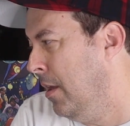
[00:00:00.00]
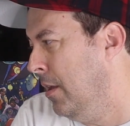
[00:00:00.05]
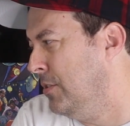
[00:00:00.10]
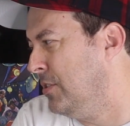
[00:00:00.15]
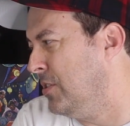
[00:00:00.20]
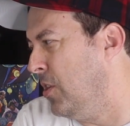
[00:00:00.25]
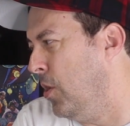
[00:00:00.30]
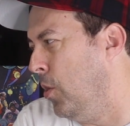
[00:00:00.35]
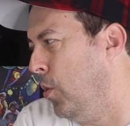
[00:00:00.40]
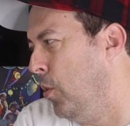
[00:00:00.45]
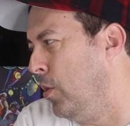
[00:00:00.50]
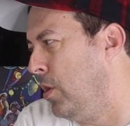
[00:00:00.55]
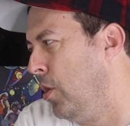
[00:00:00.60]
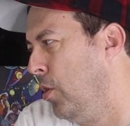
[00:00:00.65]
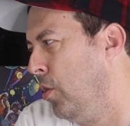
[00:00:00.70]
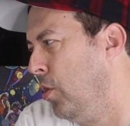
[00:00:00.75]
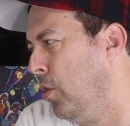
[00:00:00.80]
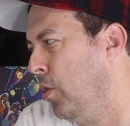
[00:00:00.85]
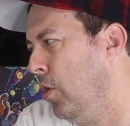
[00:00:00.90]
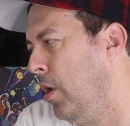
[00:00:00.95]
So
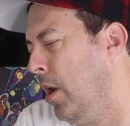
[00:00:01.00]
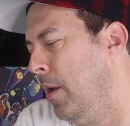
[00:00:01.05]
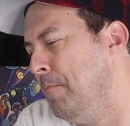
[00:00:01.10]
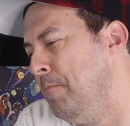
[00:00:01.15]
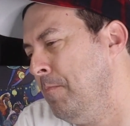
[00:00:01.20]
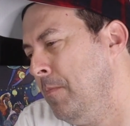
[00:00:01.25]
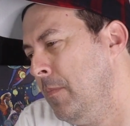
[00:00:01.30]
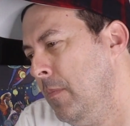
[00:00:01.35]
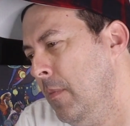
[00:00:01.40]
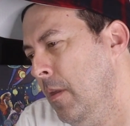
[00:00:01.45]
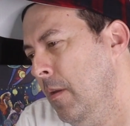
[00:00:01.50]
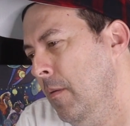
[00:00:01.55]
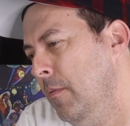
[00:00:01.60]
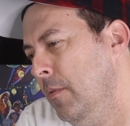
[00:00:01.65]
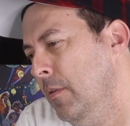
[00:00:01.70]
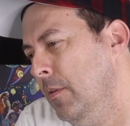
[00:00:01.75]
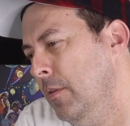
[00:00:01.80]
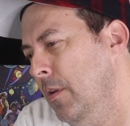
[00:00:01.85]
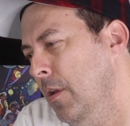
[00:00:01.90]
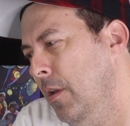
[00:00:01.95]
you're
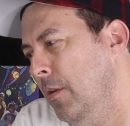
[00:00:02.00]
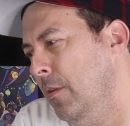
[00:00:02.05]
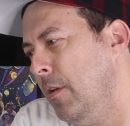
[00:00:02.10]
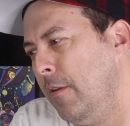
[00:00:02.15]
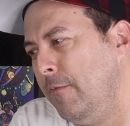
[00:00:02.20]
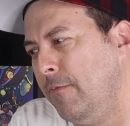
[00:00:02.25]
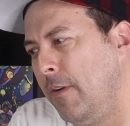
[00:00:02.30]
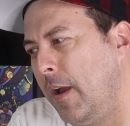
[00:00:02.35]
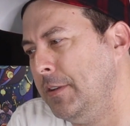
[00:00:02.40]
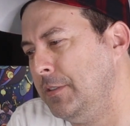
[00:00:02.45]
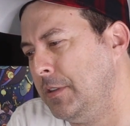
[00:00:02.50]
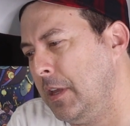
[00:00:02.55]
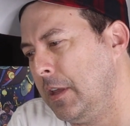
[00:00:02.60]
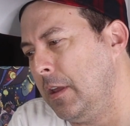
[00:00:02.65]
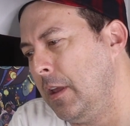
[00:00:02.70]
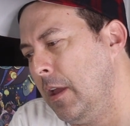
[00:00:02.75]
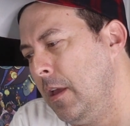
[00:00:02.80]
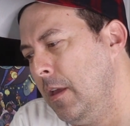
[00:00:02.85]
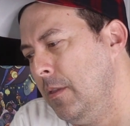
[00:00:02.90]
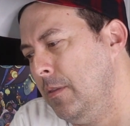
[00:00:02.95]

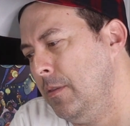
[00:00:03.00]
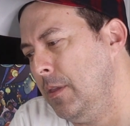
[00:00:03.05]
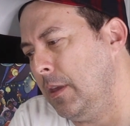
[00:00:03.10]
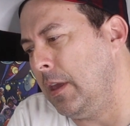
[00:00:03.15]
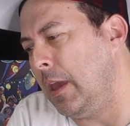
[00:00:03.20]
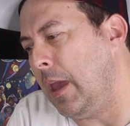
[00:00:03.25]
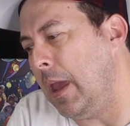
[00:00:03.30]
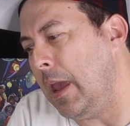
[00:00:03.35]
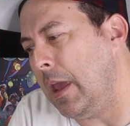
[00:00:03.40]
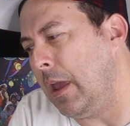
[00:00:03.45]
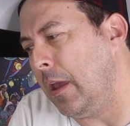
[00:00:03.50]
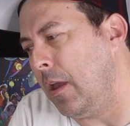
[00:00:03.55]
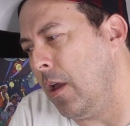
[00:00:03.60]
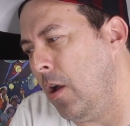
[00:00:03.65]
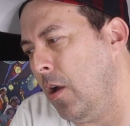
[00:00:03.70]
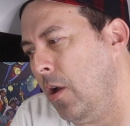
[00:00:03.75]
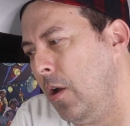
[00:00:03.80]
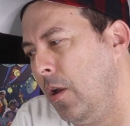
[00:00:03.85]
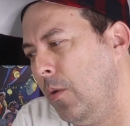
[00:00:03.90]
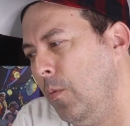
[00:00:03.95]
advising the king
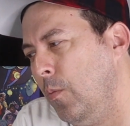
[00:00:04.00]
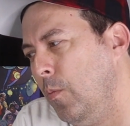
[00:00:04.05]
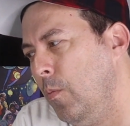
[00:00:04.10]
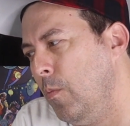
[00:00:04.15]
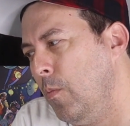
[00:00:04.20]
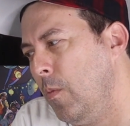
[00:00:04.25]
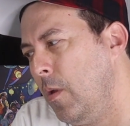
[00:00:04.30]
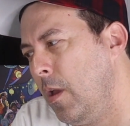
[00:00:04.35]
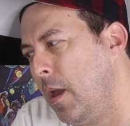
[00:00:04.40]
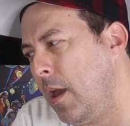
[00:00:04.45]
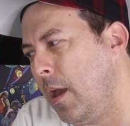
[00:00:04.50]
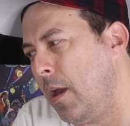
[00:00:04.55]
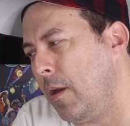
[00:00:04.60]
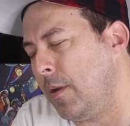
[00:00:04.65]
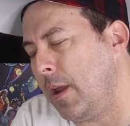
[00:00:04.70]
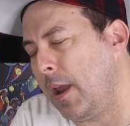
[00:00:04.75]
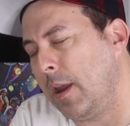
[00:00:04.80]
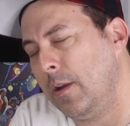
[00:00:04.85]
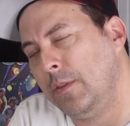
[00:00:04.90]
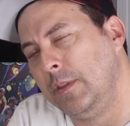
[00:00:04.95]
on how
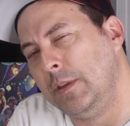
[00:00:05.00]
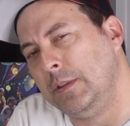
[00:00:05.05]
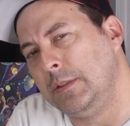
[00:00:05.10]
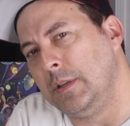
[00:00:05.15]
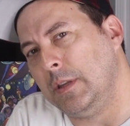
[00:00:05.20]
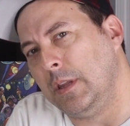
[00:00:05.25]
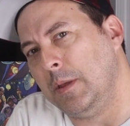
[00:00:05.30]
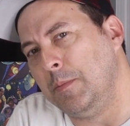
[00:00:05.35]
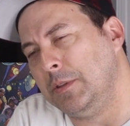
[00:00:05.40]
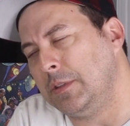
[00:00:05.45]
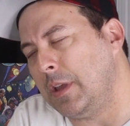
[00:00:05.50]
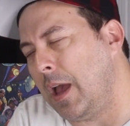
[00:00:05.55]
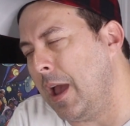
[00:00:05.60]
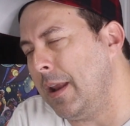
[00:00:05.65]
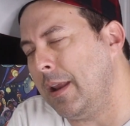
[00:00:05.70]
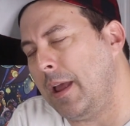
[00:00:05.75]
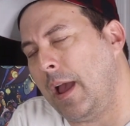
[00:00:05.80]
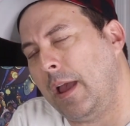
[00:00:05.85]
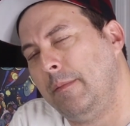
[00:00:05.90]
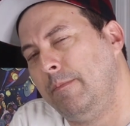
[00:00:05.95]
to handle these dilemmas.
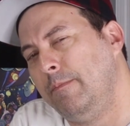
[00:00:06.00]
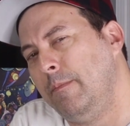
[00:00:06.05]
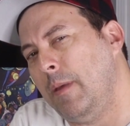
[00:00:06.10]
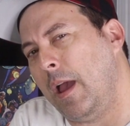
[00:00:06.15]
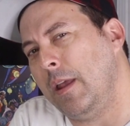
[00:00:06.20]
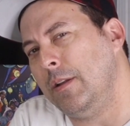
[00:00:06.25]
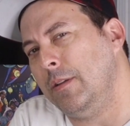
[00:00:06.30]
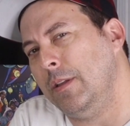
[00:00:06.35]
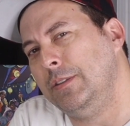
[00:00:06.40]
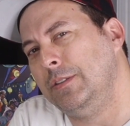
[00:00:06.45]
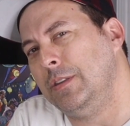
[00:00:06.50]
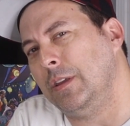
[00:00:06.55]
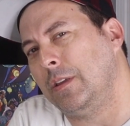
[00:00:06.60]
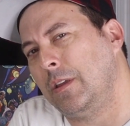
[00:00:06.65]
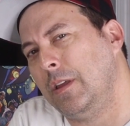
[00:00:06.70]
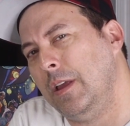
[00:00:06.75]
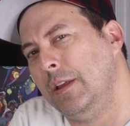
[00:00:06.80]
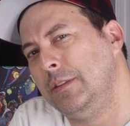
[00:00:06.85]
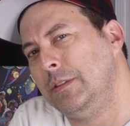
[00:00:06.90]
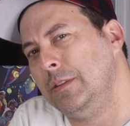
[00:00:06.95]
I know it's
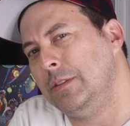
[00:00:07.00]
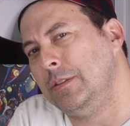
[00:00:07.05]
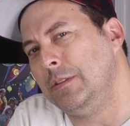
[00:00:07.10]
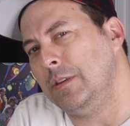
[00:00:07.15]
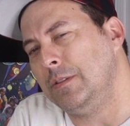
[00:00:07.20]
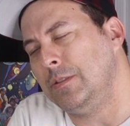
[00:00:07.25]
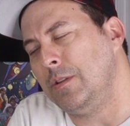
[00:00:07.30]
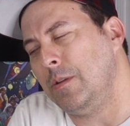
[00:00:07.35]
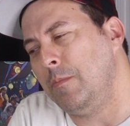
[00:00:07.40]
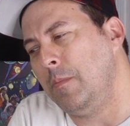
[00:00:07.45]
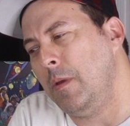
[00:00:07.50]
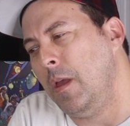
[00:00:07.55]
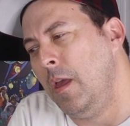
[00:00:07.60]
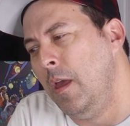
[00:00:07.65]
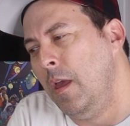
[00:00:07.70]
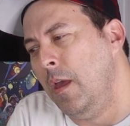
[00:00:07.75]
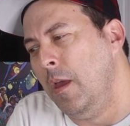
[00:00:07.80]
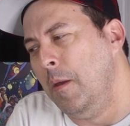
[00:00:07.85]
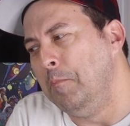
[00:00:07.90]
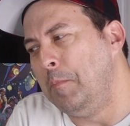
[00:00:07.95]
a system
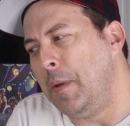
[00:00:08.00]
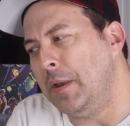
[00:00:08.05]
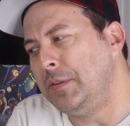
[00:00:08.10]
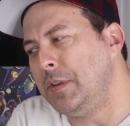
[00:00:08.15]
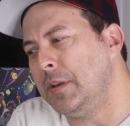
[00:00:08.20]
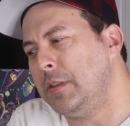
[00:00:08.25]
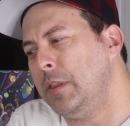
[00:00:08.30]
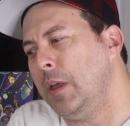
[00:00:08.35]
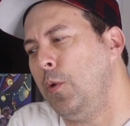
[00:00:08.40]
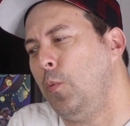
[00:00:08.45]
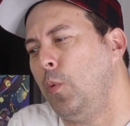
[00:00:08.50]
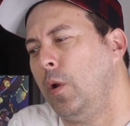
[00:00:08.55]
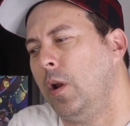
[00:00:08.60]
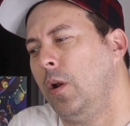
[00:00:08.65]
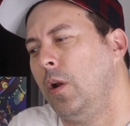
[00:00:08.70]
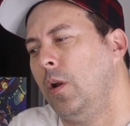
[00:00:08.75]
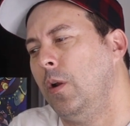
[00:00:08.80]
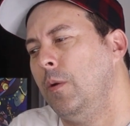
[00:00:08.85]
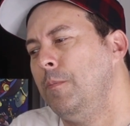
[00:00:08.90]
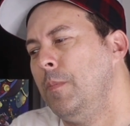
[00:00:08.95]
basically
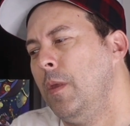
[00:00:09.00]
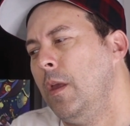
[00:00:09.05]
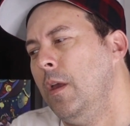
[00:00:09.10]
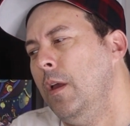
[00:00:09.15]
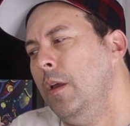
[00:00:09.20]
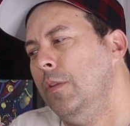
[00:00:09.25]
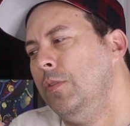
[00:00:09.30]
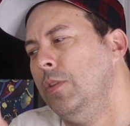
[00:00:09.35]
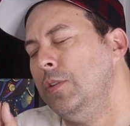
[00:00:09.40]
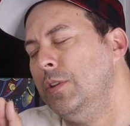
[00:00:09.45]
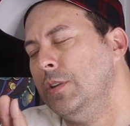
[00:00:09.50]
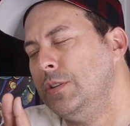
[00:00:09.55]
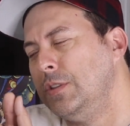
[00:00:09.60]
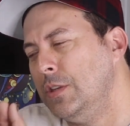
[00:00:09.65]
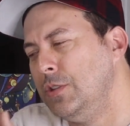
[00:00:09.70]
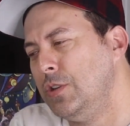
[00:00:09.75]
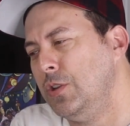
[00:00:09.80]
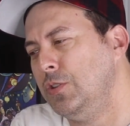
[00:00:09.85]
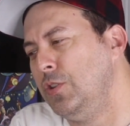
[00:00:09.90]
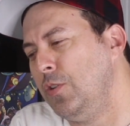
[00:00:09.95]
where the
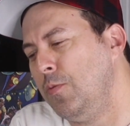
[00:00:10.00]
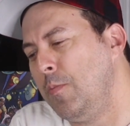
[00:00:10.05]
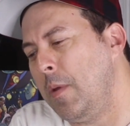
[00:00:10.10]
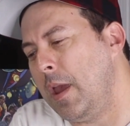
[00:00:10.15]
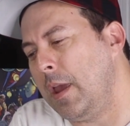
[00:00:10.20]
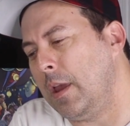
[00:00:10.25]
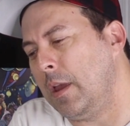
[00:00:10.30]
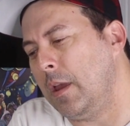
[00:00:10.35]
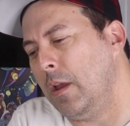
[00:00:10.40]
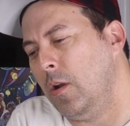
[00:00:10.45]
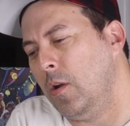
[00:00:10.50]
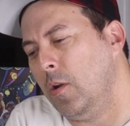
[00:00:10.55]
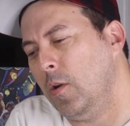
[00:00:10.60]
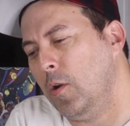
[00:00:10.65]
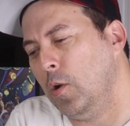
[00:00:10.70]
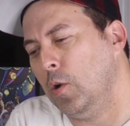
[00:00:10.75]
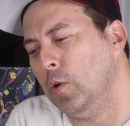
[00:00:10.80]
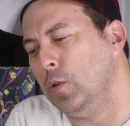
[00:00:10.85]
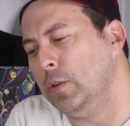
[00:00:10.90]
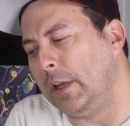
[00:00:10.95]
decisions you make
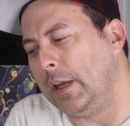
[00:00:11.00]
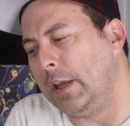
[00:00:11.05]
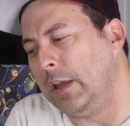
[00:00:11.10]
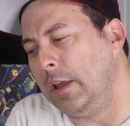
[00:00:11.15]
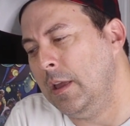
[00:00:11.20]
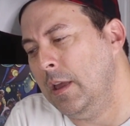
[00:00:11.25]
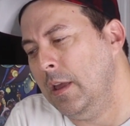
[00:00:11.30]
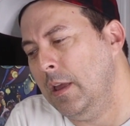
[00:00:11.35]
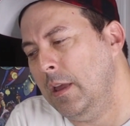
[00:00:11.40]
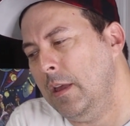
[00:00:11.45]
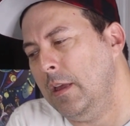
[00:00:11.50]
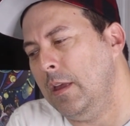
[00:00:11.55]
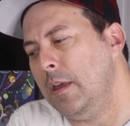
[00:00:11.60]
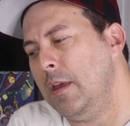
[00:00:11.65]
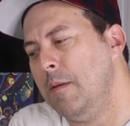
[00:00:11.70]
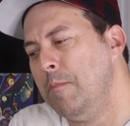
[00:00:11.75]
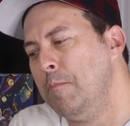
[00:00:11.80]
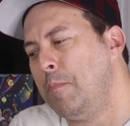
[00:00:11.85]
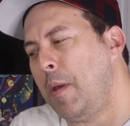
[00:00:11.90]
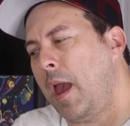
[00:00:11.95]
early
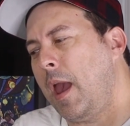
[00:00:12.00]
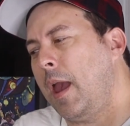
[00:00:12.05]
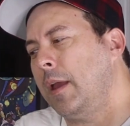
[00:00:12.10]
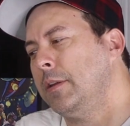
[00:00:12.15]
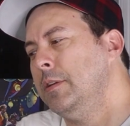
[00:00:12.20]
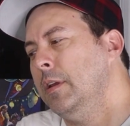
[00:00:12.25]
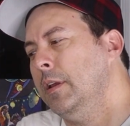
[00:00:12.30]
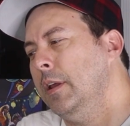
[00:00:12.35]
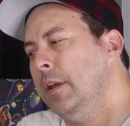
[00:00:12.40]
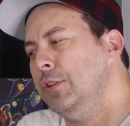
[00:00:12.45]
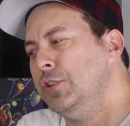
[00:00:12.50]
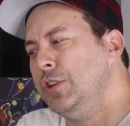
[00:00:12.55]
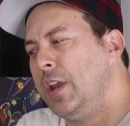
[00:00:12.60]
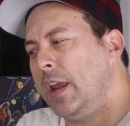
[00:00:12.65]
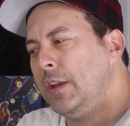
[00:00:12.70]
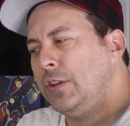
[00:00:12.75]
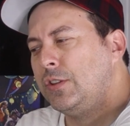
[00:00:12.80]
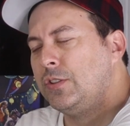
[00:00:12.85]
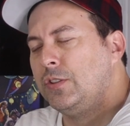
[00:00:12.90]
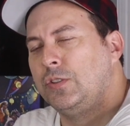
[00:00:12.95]
impact and
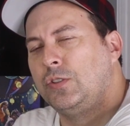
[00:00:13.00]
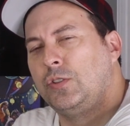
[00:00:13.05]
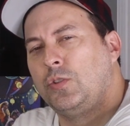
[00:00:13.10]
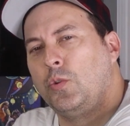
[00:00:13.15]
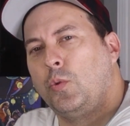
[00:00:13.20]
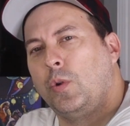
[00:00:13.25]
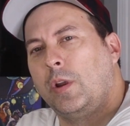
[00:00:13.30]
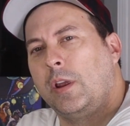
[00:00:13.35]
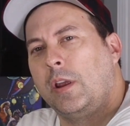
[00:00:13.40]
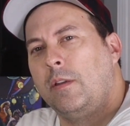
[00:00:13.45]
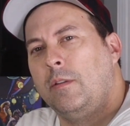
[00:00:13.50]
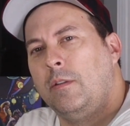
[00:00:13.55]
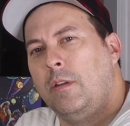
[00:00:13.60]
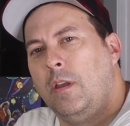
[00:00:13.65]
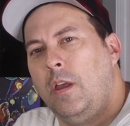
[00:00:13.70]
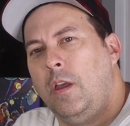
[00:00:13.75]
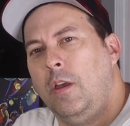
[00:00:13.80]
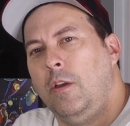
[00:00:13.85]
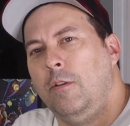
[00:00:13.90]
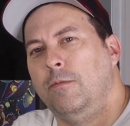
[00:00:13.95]
change the story
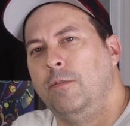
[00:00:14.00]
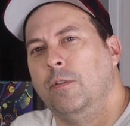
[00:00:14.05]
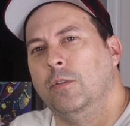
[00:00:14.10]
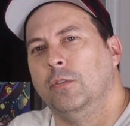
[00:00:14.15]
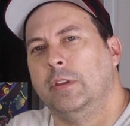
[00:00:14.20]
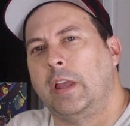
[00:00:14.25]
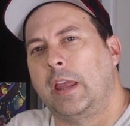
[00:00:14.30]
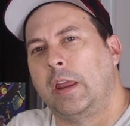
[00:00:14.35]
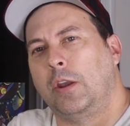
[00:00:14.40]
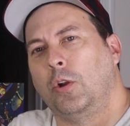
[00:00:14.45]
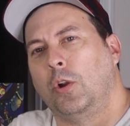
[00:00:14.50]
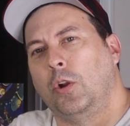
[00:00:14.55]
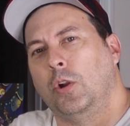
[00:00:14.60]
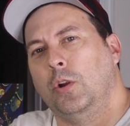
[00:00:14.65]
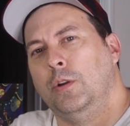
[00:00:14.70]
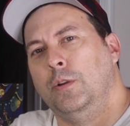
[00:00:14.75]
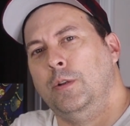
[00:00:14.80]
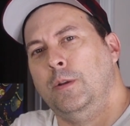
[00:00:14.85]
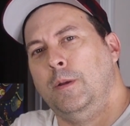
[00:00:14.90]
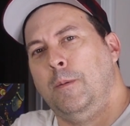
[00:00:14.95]
for
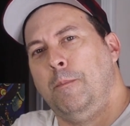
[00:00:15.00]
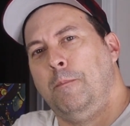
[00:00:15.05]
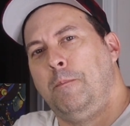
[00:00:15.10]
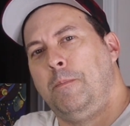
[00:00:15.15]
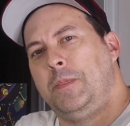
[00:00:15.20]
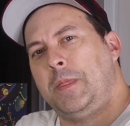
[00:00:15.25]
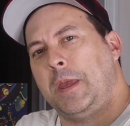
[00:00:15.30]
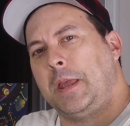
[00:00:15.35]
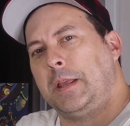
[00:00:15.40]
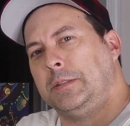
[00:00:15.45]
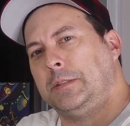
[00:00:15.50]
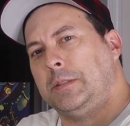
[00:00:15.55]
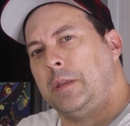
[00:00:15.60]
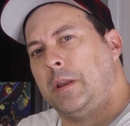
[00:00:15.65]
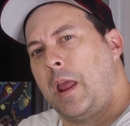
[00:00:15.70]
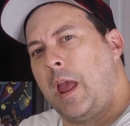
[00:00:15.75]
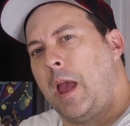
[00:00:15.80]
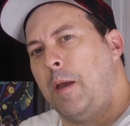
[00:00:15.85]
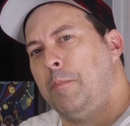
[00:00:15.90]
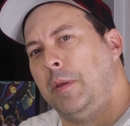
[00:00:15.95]
later things
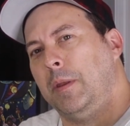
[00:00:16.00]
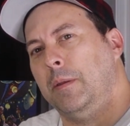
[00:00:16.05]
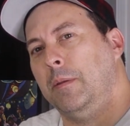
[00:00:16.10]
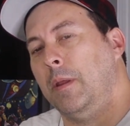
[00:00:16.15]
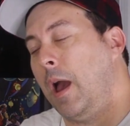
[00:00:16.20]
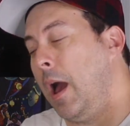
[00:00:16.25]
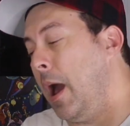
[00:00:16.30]
that happen.